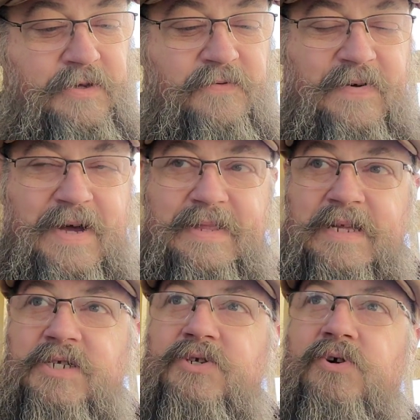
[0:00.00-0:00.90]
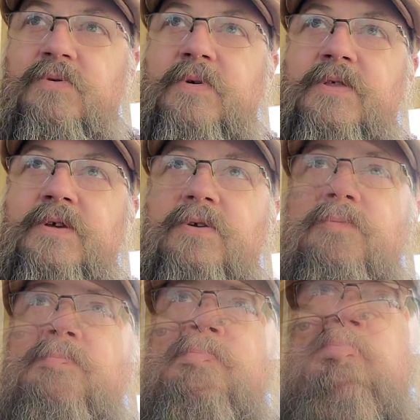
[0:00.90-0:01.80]
Do you find that's true with
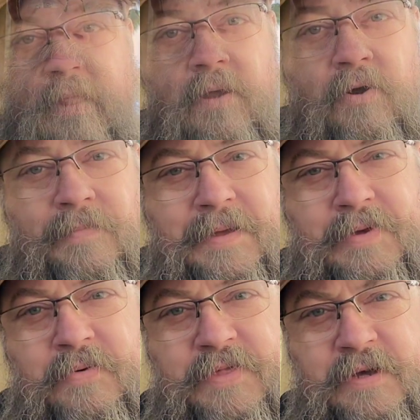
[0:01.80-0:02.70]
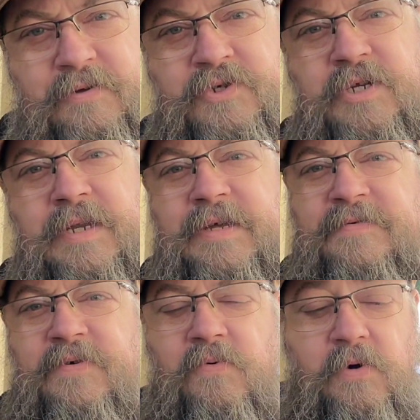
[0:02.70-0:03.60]
you? or maybe with those you
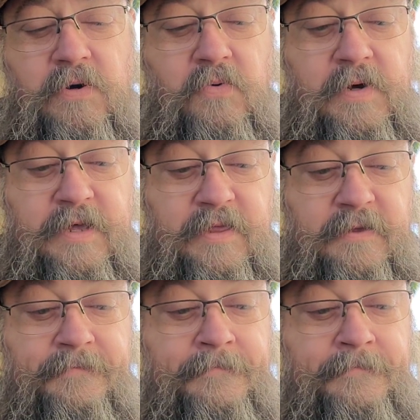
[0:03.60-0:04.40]
live or work with.